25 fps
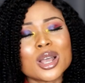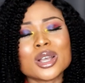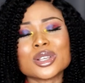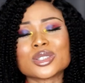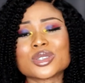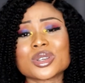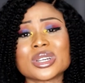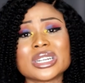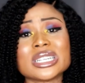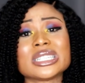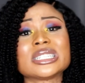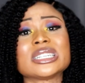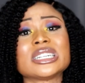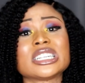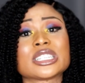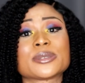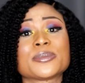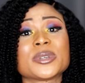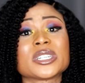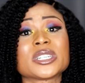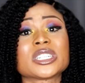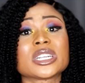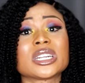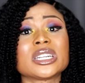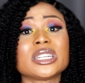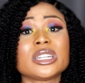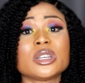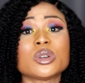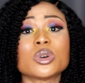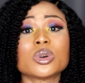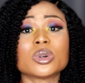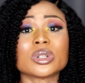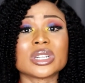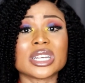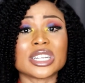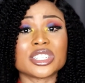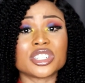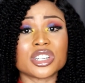So listen, especially the
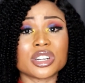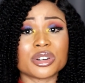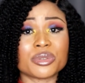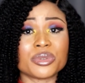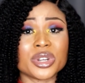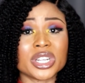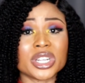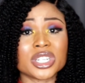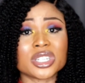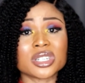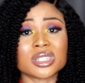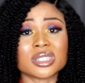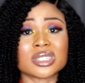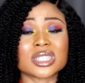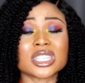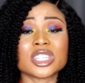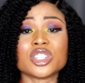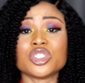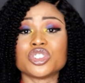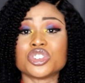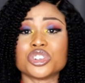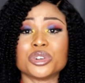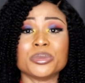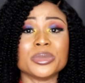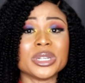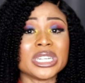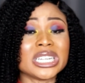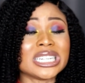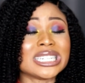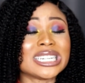older generations in Germany,